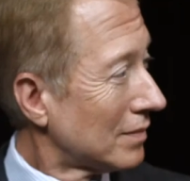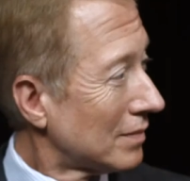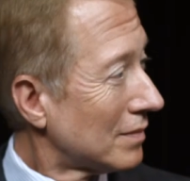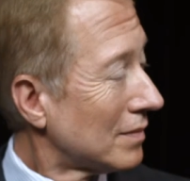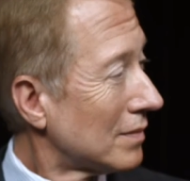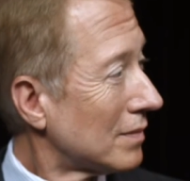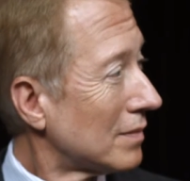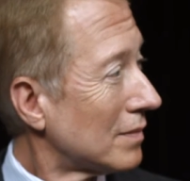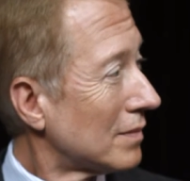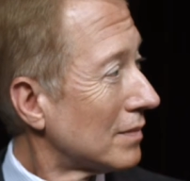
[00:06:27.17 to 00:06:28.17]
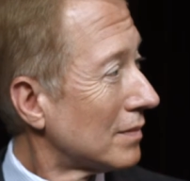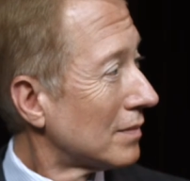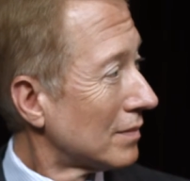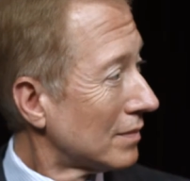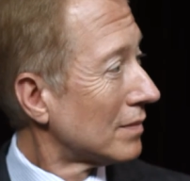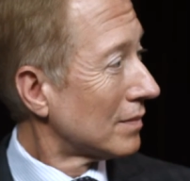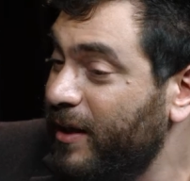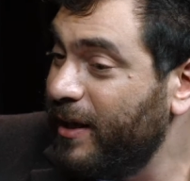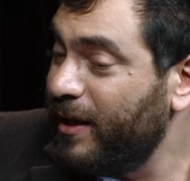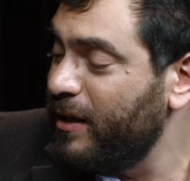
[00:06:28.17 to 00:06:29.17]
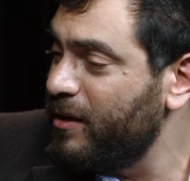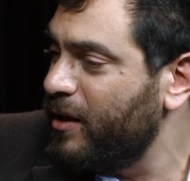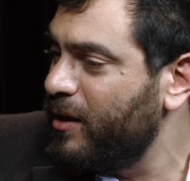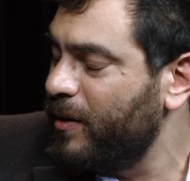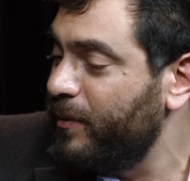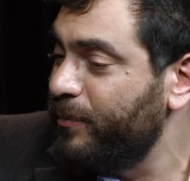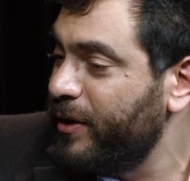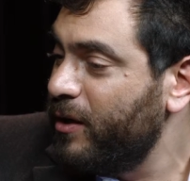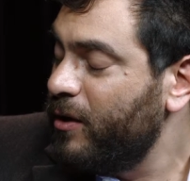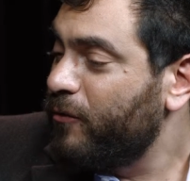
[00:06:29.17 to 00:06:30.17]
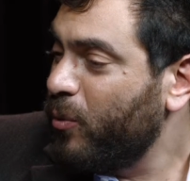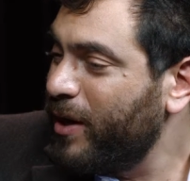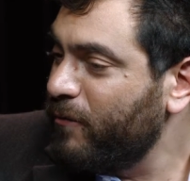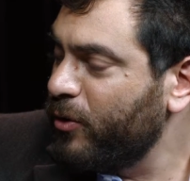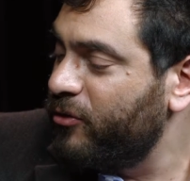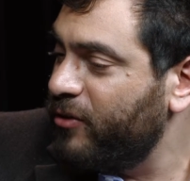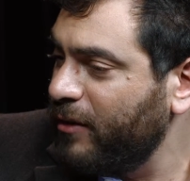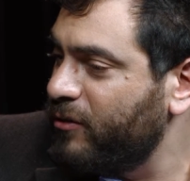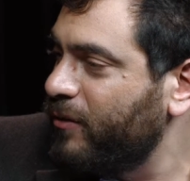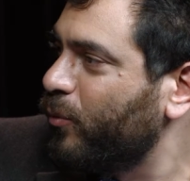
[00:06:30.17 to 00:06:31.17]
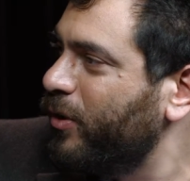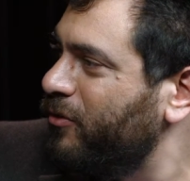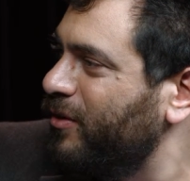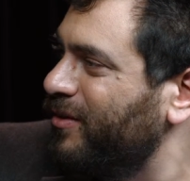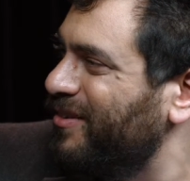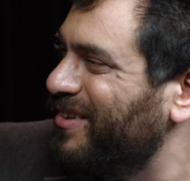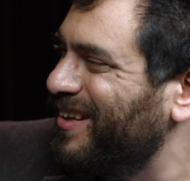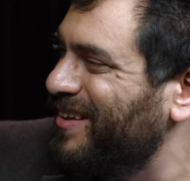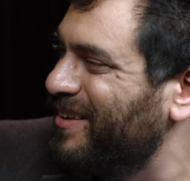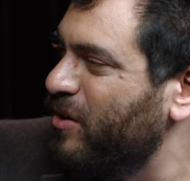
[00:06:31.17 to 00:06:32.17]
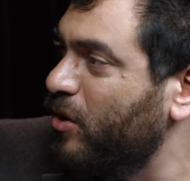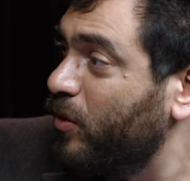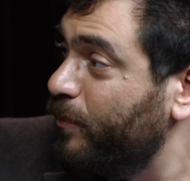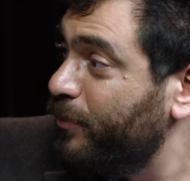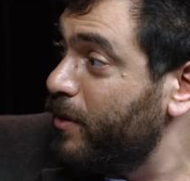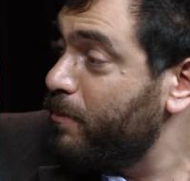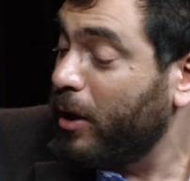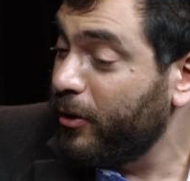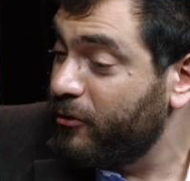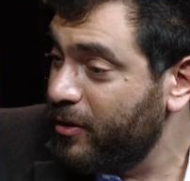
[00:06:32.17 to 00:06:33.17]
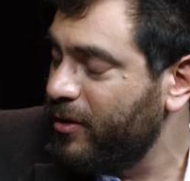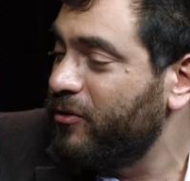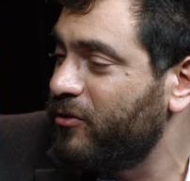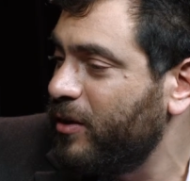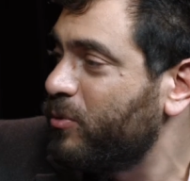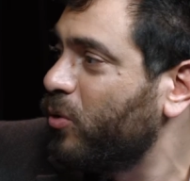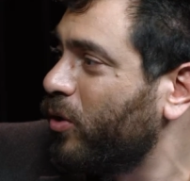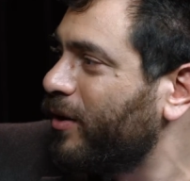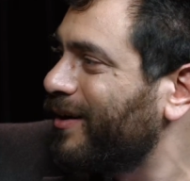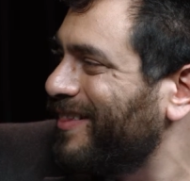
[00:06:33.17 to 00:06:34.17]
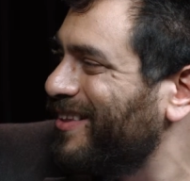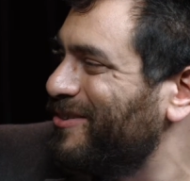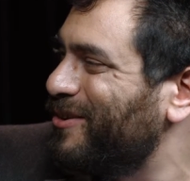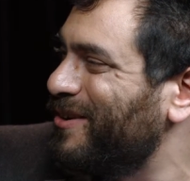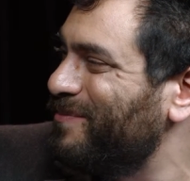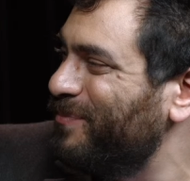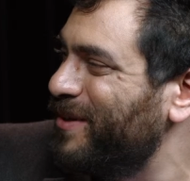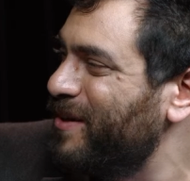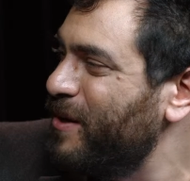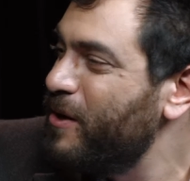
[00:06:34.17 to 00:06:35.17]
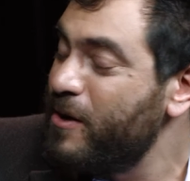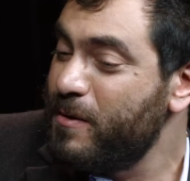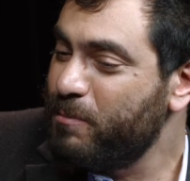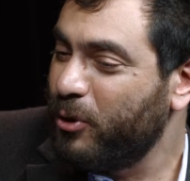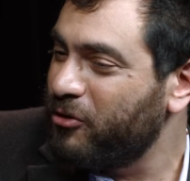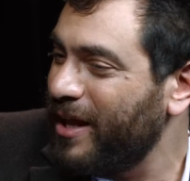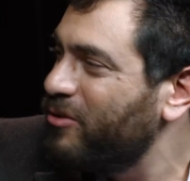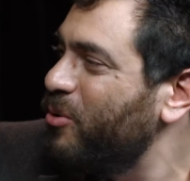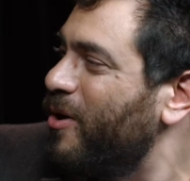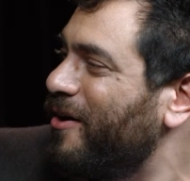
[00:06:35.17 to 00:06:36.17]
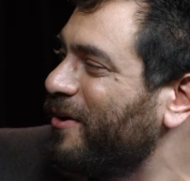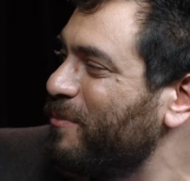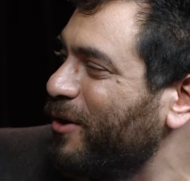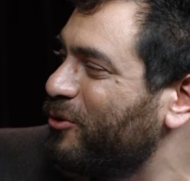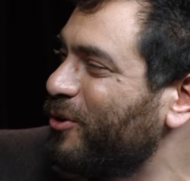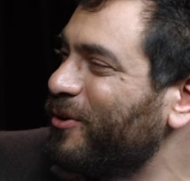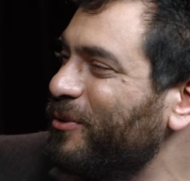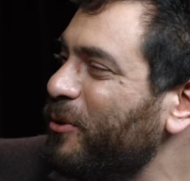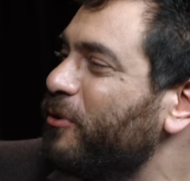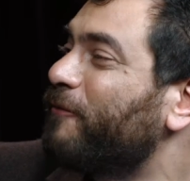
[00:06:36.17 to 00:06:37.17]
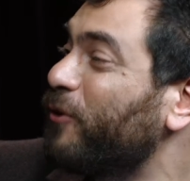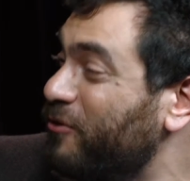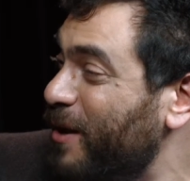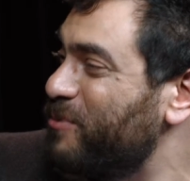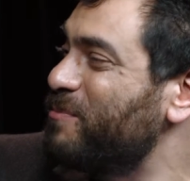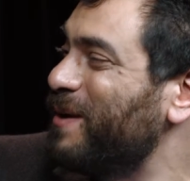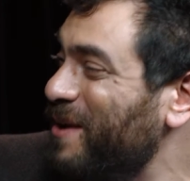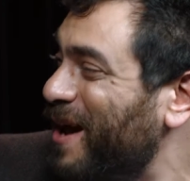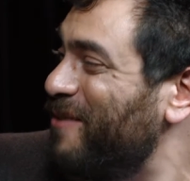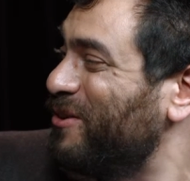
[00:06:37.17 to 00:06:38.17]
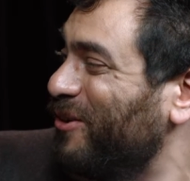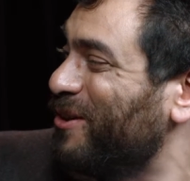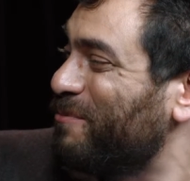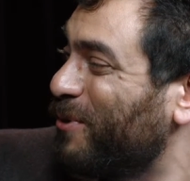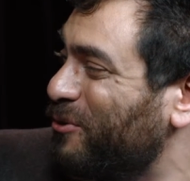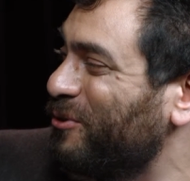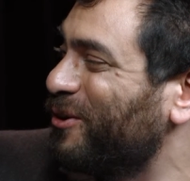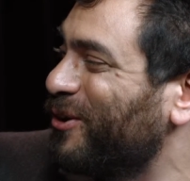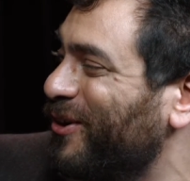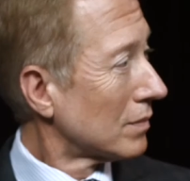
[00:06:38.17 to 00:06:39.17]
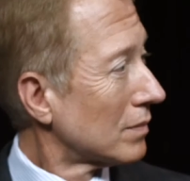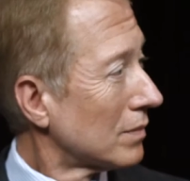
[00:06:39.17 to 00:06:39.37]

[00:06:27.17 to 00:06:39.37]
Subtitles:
and offering her food. And for whatever sets of reasons, parts of this seem to work. I think you can push that too hard. I'm not sure. The first step should be knives in all the prisons here.